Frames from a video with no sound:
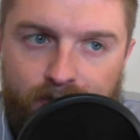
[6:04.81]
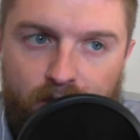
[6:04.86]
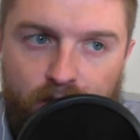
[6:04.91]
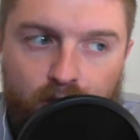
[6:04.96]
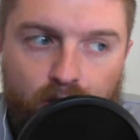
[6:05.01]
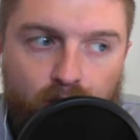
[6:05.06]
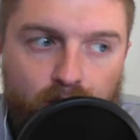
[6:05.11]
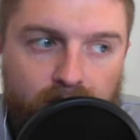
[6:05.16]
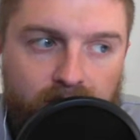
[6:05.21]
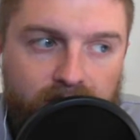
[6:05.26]

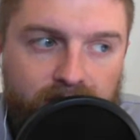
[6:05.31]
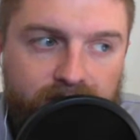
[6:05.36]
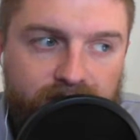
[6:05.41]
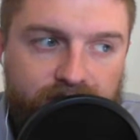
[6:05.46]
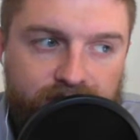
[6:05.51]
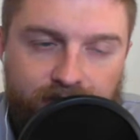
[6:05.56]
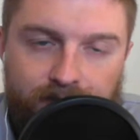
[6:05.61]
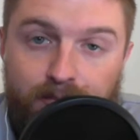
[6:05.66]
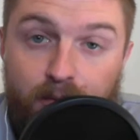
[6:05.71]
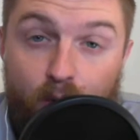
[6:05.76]
who is
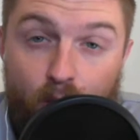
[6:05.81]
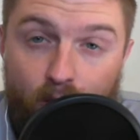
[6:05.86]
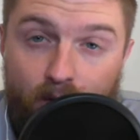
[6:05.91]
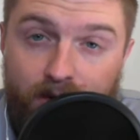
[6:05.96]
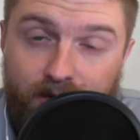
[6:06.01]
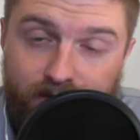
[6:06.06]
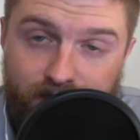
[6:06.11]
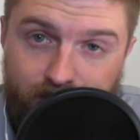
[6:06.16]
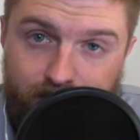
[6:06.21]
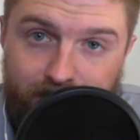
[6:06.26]

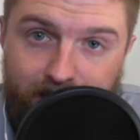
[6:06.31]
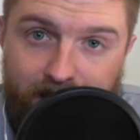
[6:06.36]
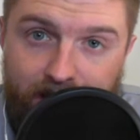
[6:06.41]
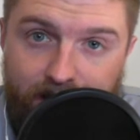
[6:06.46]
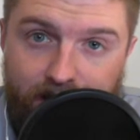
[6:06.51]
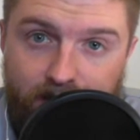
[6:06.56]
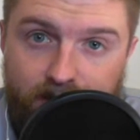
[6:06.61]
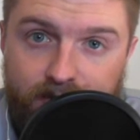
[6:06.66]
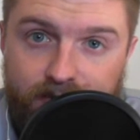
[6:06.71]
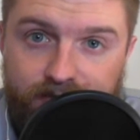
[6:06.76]
supporting the buyer.